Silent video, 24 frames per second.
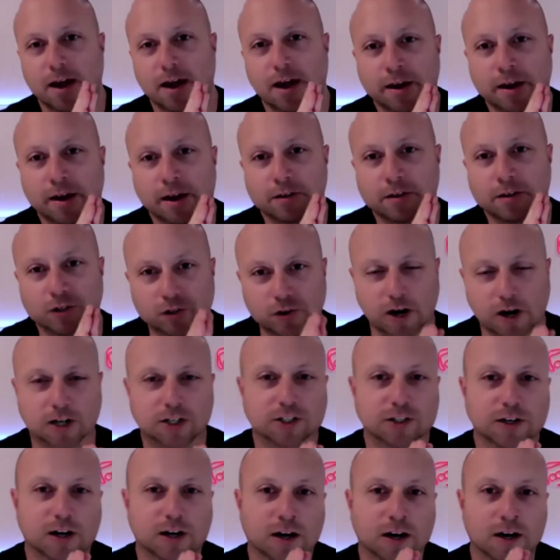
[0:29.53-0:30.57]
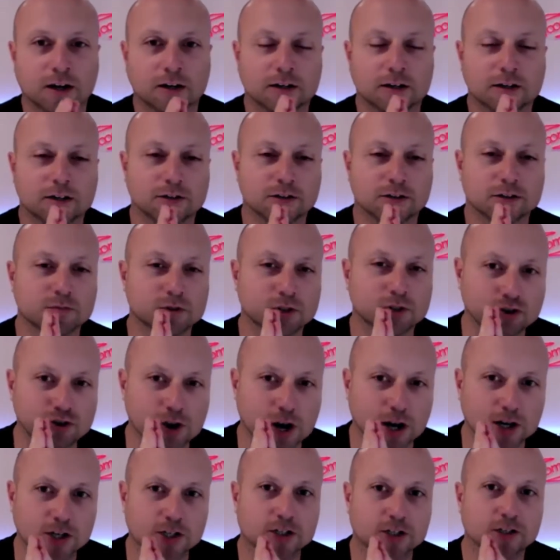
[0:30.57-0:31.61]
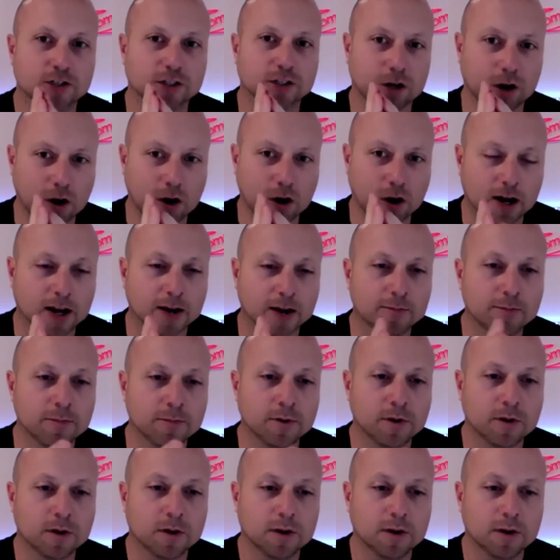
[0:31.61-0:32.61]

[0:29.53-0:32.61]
and I'd structure some structured time